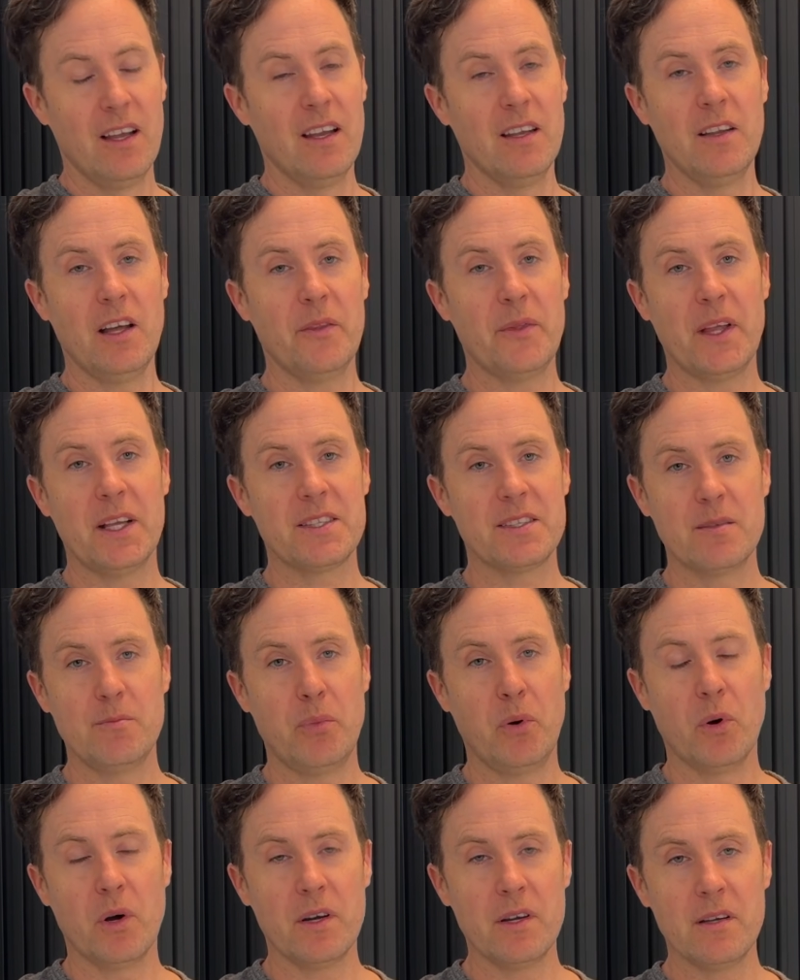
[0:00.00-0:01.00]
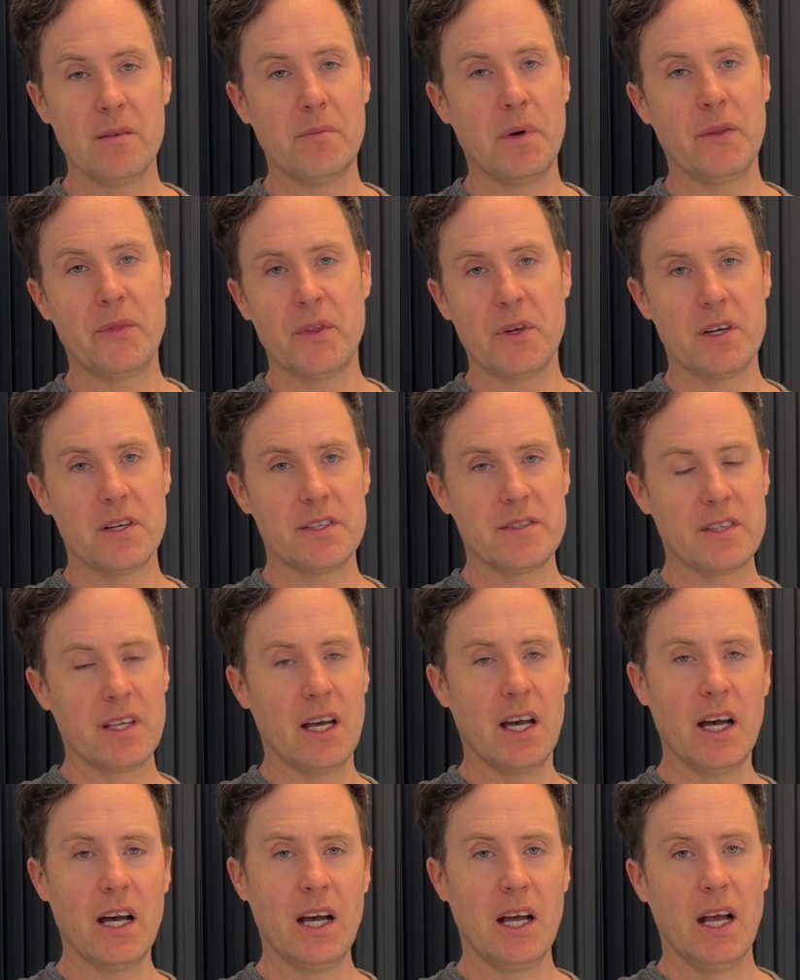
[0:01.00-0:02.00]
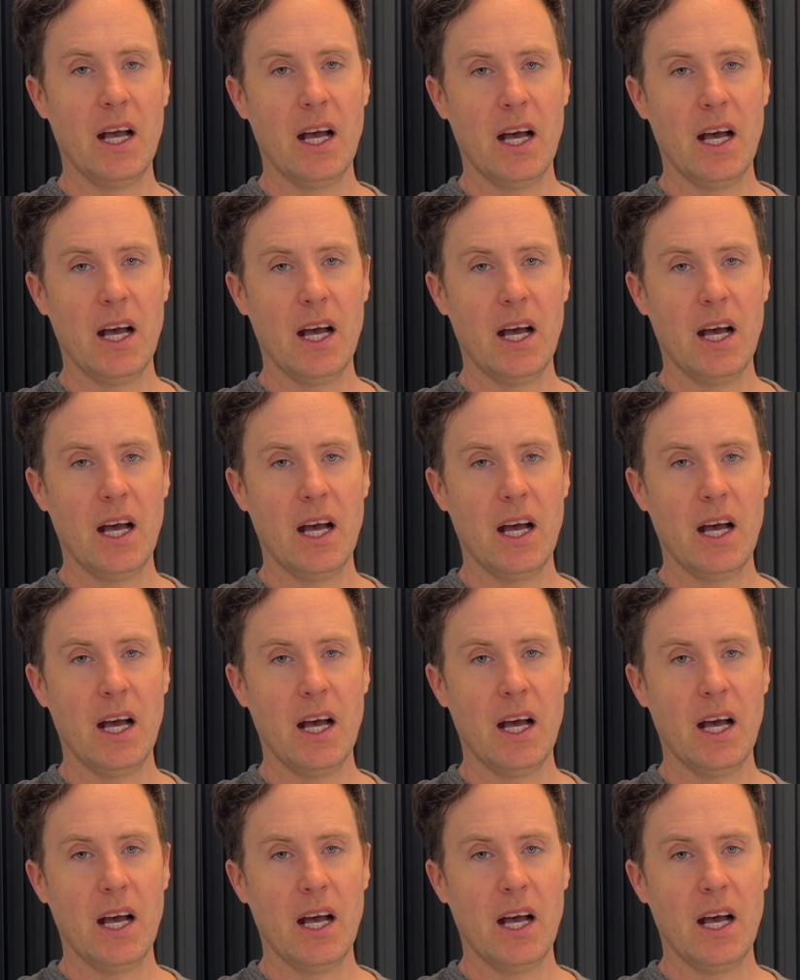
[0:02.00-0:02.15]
Not that's important, but there's a